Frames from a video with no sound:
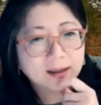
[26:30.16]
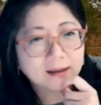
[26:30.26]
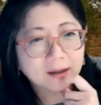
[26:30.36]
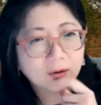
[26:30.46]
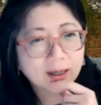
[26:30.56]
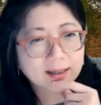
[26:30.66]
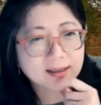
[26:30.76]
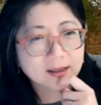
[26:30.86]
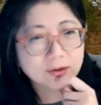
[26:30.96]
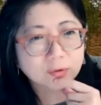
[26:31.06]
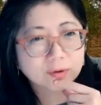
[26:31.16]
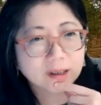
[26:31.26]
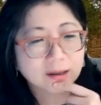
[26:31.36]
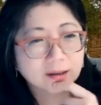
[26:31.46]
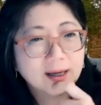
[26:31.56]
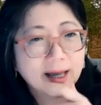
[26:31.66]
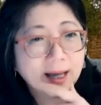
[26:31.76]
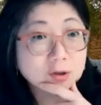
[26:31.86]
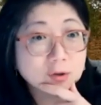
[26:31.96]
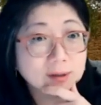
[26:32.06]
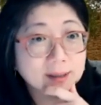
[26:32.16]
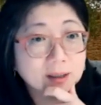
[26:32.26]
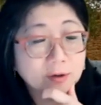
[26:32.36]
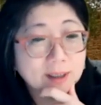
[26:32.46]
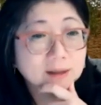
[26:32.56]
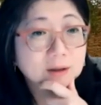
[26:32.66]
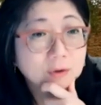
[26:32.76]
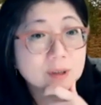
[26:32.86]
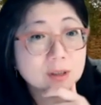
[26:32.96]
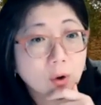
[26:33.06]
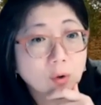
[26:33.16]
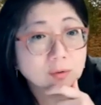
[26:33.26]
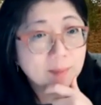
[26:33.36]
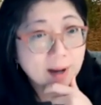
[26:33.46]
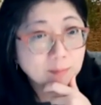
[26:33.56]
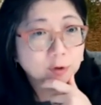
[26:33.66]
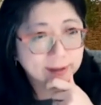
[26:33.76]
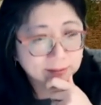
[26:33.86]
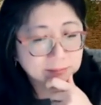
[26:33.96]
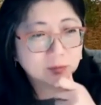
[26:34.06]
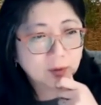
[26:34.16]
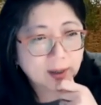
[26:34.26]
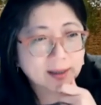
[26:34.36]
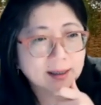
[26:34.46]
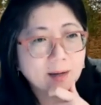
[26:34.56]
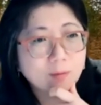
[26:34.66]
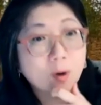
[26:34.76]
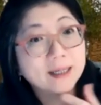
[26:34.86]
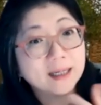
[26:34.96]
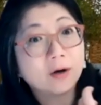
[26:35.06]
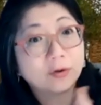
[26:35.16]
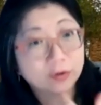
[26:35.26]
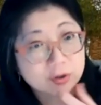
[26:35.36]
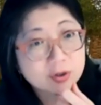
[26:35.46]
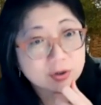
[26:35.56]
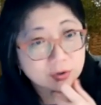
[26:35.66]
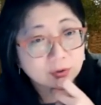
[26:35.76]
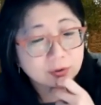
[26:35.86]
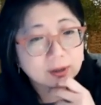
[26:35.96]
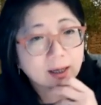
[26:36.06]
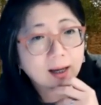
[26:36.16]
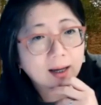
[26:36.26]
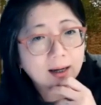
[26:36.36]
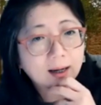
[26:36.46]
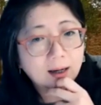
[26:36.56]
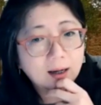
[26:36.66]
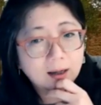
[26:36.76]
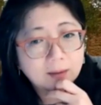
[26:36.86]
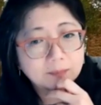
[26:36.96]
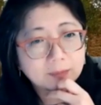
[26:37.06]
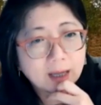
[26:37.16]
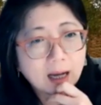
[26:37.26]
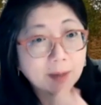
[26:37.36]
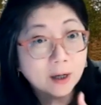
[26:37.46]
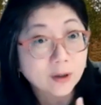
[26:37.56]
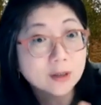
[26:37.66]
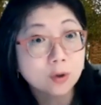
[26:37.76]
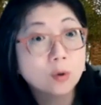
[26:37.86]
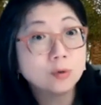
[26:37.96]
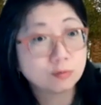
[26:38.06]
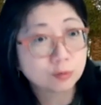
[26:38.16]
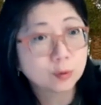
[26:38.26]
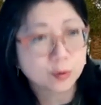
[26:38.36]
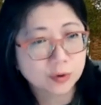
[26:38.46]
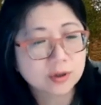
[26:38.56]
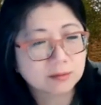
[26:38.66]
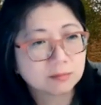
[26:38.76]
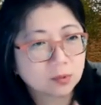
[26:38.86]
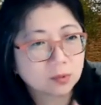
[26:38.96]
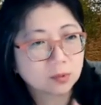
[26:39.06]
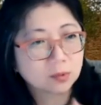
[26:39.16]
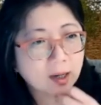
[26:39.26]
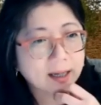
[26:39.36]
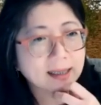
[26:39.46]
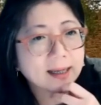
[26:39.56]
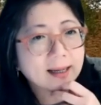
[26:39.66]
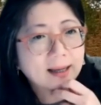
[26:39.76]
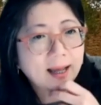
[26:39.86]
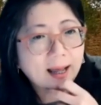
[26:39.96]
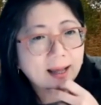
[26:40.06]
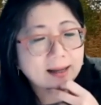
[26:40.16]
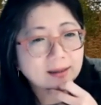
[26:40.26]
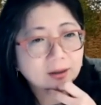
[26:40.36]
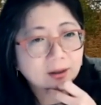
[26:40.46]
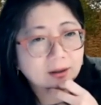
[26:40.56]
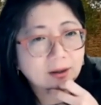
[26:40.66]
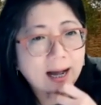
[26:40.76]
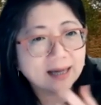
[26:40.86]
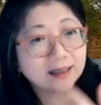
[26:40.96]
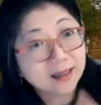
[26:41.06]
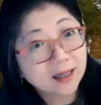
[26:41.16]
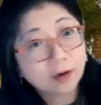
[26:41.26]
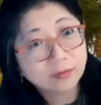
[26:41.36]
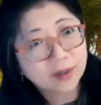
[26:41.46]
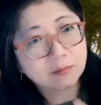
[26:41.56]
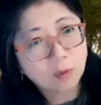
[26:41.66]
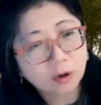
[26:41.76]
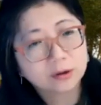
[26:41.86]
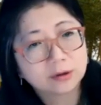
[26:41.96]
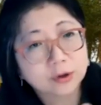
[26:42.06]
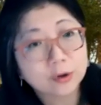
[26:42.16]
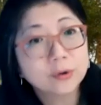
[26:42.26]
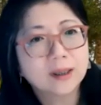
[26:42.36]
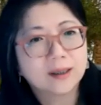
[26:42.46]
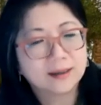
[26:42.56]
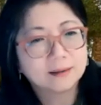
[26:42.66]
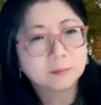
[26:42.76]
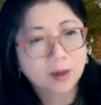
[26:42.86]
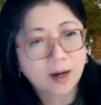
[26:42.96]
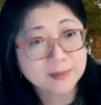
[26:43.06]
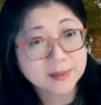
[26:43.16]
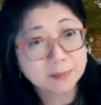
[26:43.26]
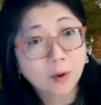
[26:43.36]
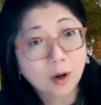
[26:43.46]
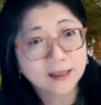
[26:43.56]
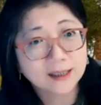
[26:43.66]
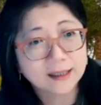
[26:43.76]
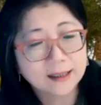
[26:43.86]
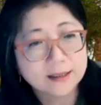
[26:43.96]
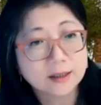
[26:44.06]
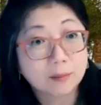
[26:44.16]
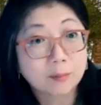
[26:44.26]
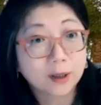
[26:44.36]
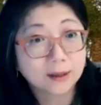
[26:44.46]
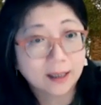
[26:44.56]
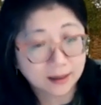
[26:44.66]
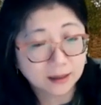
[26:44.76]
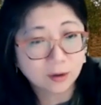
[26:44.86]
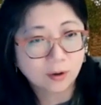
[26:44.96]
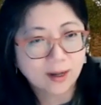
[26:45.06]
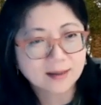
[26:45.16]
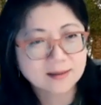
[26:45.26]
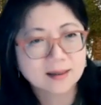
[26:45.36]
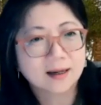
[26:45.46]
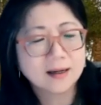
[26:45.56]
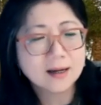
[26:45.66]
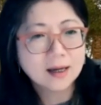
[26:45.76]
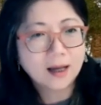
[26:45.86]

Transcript: Nicolasa's cooking actually connected to his own memory, right? And what he understood about his own roots, right? Exactly. And the idea of that modern cooking, perhaps embodied in someone like Nicolasa,